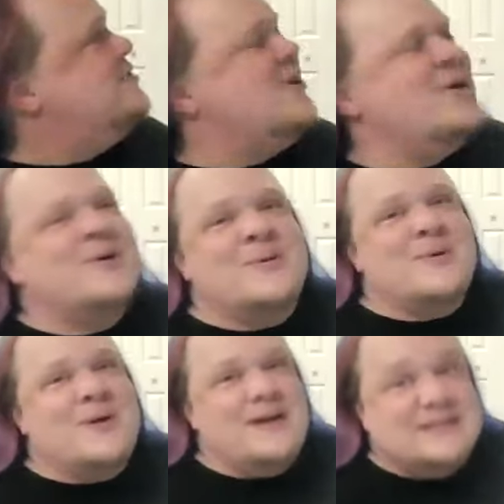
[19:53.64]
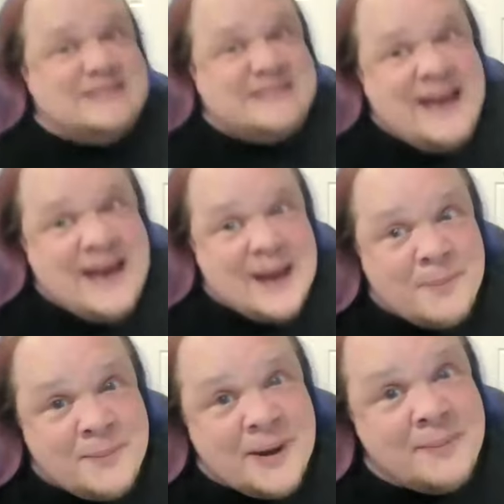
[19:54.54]
So
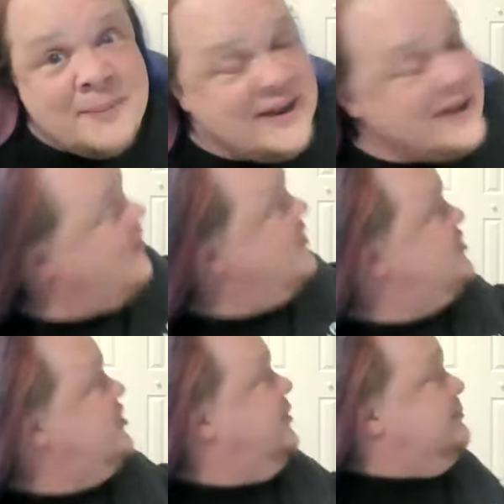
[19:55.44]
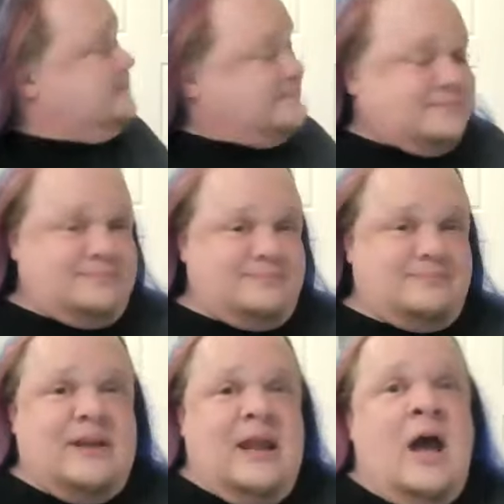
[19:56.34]
Sam, my main character,
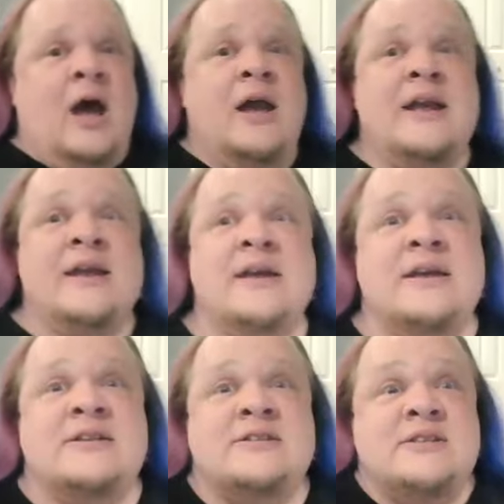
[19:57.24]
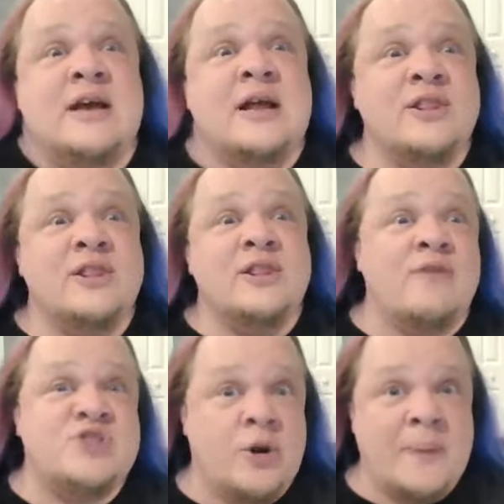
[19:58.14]

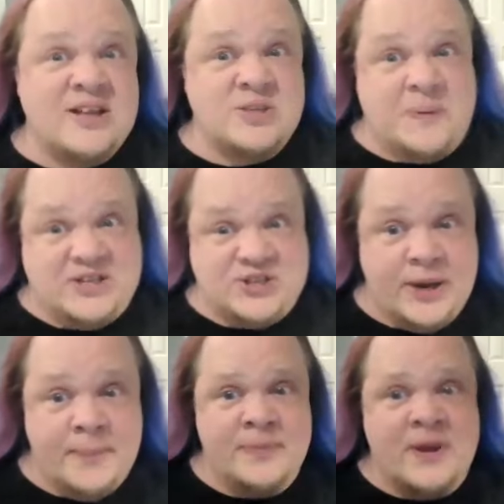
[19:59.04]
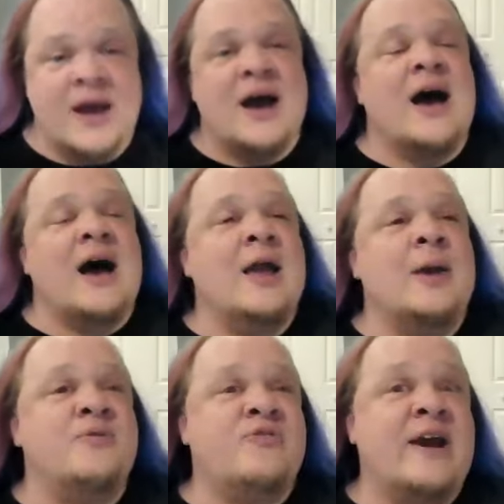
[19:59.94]
loves Joe and Pat's Pizza. I
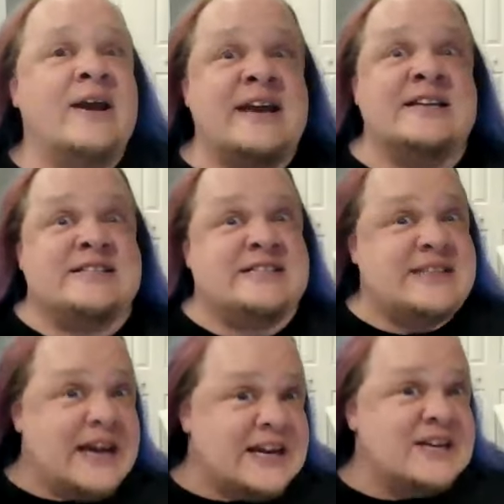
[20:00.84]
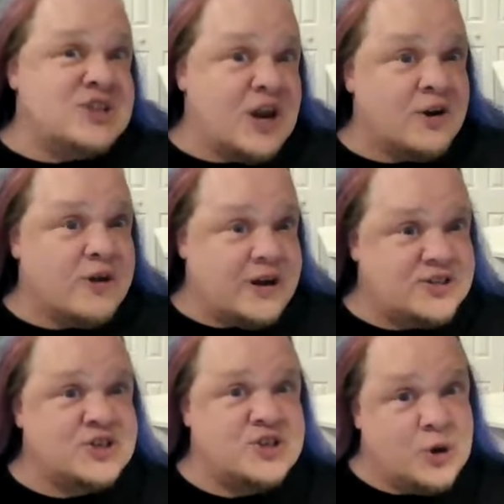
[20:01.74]
am in fact a second
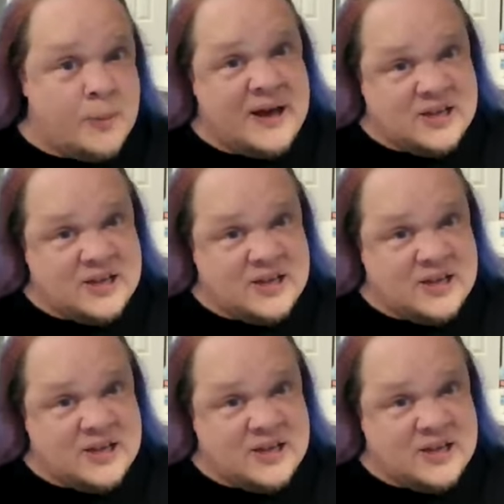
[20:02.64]
generation Joe and